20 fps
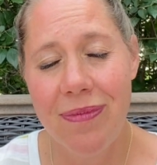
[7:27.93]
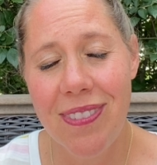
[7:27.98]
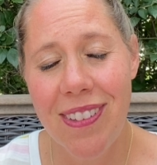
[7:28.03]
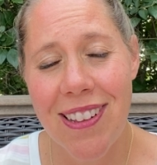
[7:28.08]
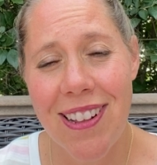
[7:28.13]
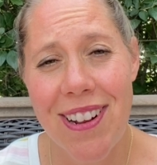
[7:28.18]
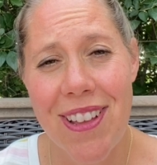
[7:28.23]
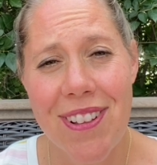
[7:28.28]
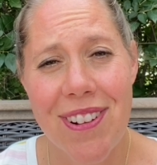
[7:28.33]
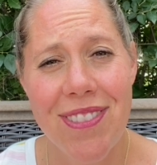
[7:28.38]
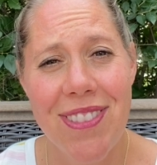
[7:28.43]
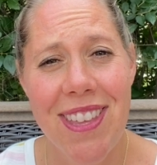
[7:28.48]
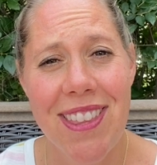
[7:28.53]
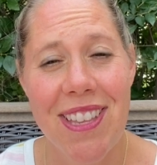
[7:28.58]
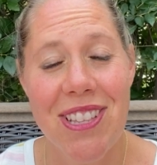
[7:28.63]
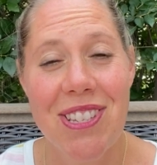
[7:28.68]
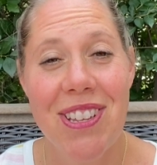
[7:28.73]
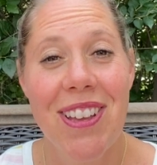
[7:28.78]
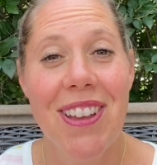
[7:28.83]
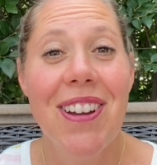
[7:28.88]
Another thing
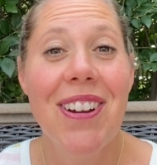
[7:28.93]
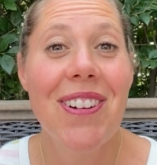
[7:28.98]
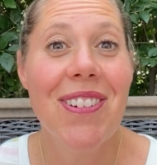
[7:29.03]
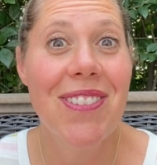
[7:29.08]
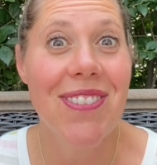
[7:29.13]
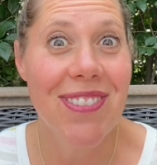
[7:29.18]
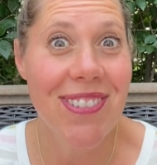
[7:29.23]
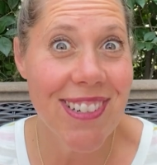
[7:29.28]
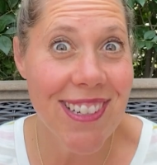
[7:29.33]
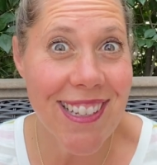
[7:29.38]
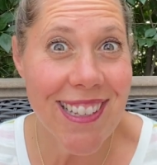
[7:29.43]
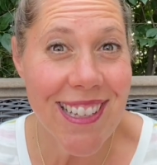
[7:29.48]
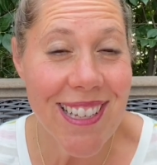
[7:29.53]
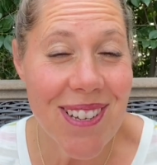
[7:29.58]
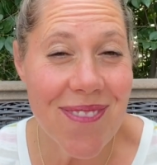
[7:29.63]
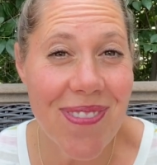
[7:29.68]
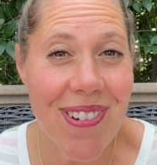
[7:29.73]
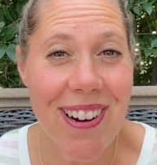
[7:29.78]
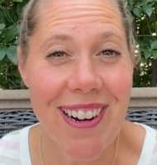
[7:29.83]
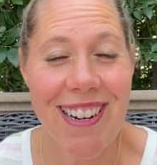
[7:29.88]
that's really
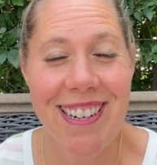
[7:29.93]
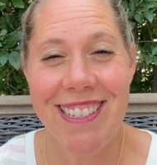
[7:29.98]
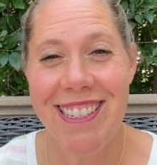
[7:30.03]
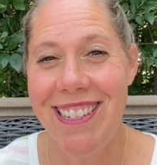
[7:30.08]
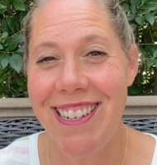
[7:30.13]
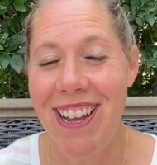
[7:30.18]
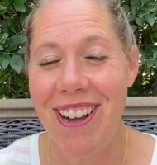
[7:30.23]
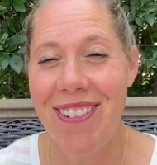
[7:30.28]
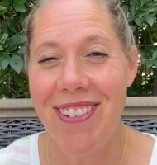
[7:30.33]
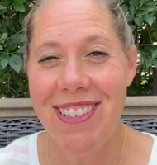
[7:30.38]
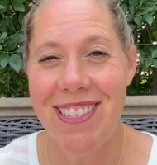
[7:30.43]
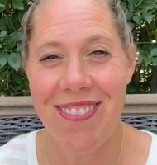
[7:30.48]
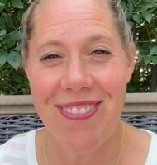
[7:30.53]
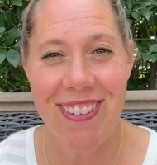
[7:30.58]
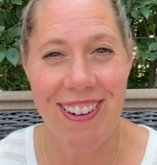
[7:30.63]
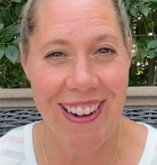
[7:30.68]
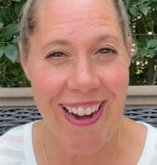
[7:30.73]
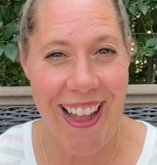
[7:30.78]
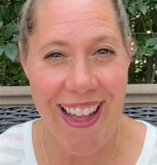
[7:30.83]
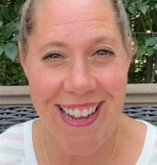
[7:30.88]
important to know is if
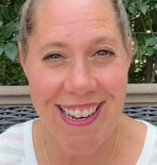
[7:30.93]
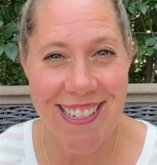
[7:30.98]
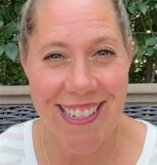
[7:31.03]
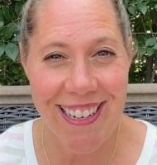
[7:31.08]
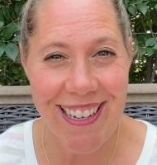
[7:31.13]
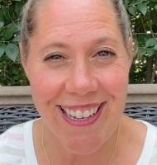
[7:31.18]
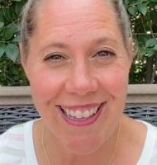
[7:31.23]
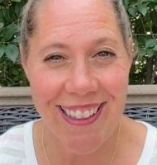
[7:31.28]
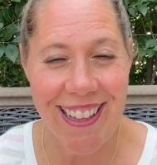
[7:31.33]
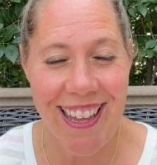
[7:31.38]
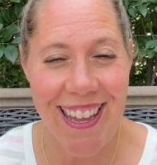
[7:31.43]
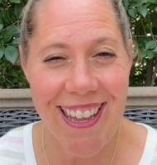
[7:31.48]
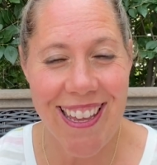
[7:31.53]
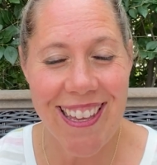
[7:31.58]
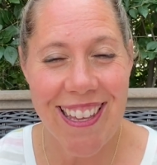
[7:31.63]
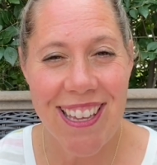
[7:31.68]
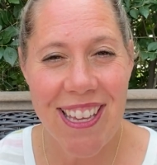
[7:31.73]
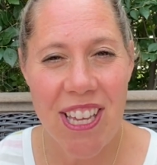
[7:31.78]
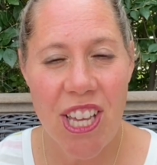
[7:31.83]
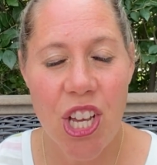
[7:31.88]
you're at Jenny
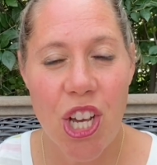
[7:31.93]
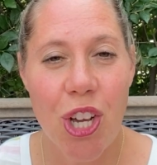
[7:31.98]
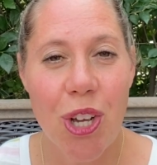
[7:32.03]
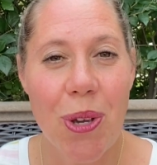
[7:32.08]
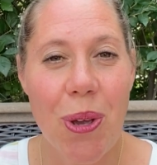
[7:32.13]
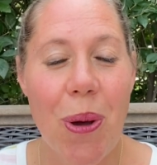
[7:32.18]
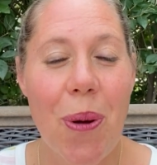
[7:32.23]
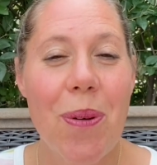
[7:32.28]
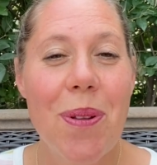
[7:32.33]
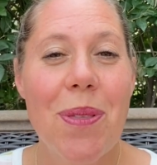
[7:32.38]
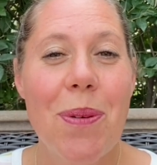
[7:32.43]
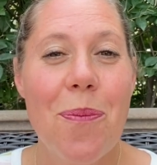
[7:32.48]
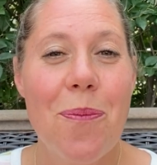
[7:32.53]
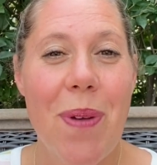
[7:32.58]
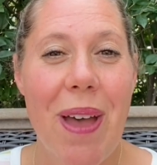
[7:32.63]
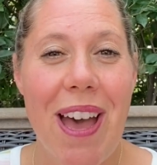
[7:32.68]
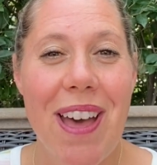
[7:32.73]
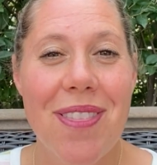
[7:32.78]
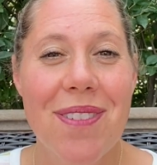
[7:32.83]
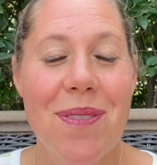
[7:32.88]
Lake, go to the
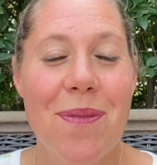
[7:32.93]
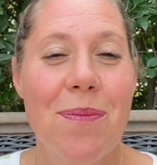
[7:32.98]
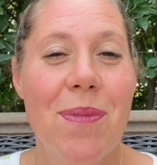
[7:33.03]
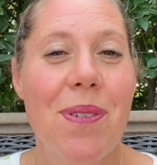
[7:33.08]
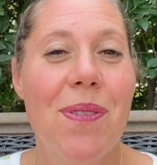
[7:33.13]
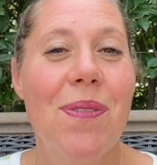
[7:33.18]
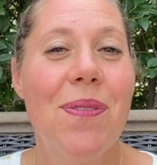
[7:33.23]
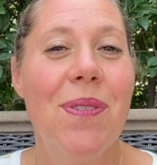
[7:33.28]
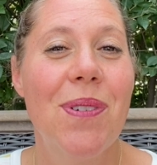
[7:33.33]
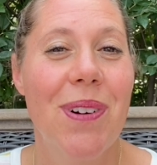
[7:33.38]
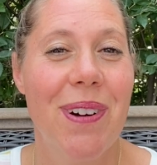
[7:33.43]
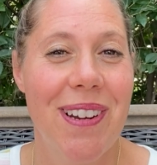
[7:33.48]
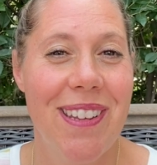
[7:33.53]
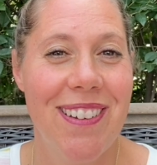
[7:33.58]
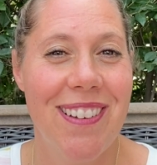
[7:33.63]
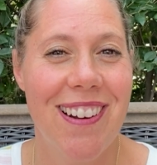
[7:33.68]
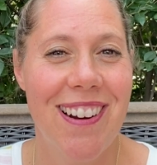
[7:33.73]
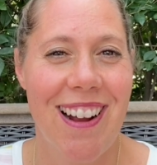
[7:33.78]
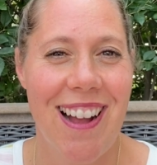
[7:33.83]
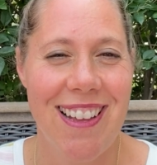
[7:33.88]
bathroom before
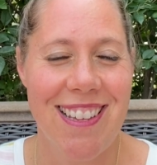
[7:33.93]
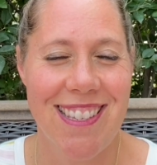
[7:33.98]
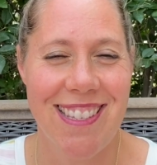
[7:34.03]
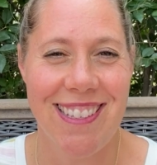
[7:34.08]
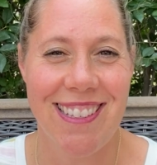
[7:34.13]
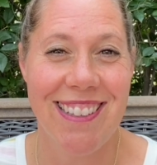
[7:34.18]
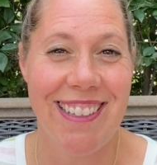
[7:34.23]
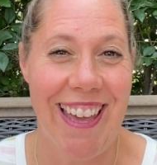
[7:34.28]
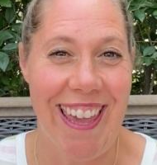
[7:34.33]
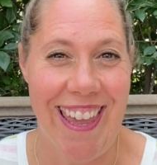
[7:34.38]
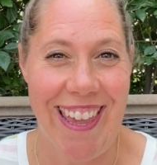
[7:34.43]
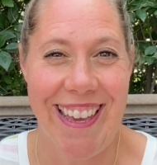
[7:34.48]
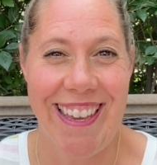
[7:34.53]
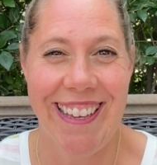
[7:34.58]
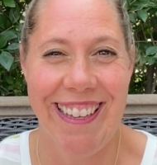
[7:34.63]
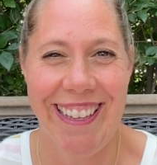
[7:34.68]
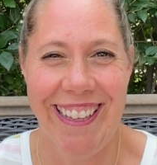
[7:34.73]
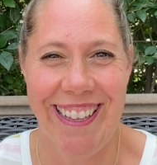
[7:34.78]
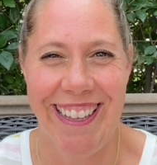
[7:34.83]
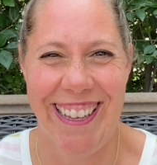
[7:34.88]
you cross the lake,
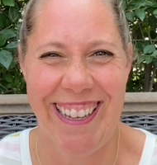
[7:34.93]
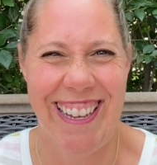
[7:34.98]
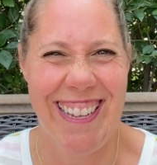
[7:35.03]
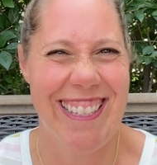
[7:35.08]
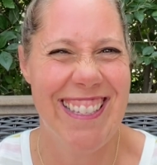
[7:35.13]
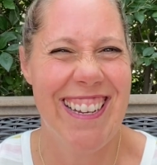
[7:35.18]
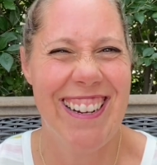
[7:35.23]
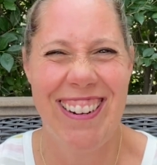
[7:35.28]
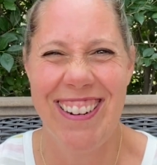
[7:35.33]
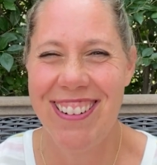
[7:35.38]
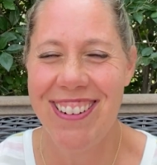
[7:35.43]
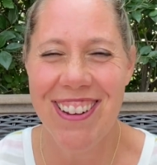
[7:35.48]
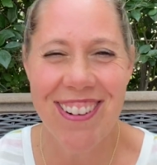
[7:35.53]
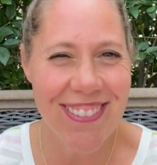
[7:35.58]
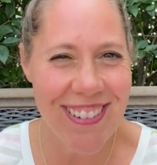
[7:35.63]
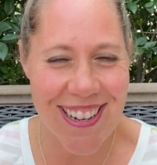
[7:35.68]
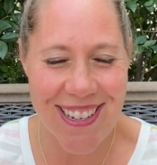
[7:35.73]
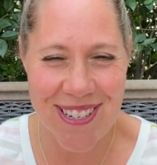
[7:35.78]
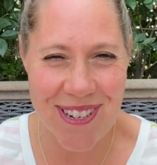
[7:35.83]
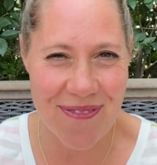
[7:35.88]
because there are no
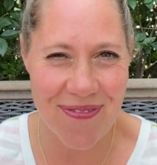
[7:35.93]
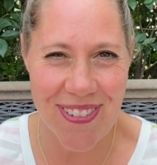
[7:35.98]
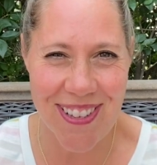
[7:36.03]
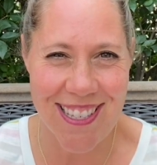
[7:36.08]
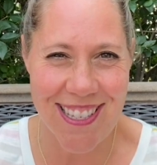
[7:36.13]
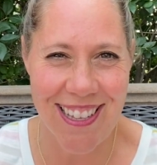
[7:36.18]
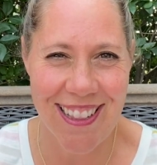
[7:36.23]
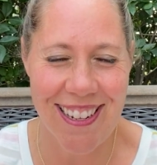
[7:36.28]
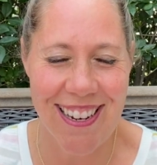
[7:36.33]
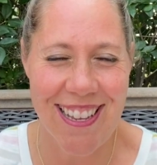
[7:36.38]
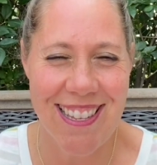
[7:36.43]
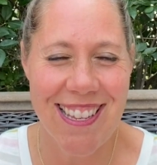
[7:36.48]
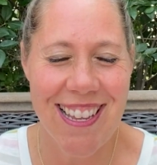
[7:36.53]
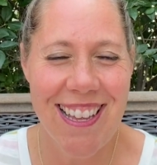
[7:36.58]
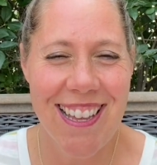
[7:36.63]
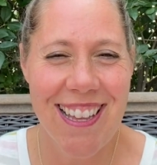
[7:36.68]
restroom facilities